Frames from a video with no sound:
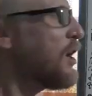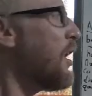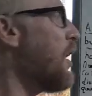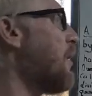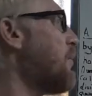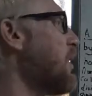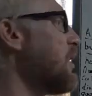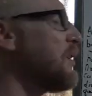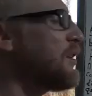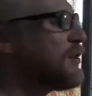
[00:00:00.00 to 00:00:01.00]

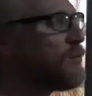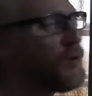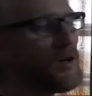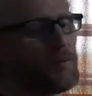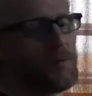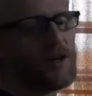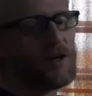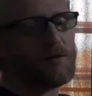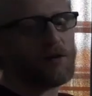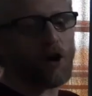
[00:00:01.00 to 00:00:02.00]

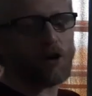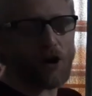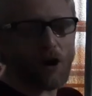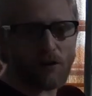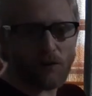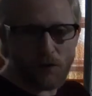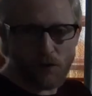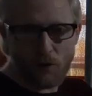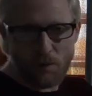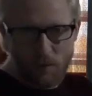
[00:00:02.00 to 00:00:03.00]
when
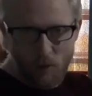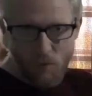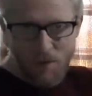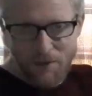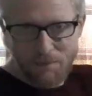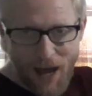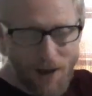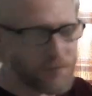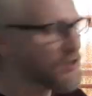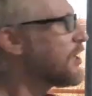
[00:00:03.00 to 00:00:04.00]
cartographers or people who made
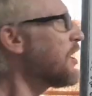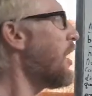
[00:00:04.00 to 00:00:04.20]
maps